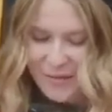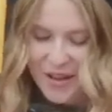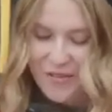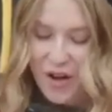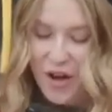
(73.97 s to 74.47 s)
we
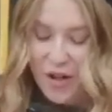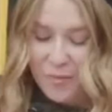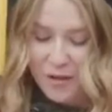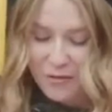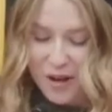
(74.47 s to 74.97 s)
have all
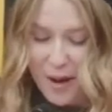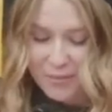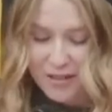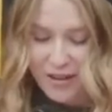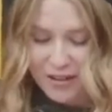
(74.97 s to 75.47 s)
been wrapped
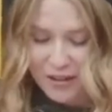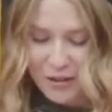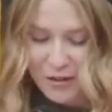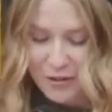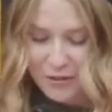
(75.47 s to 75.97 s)
in our
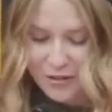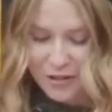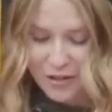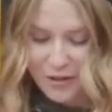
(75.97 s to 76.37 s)
cocoons,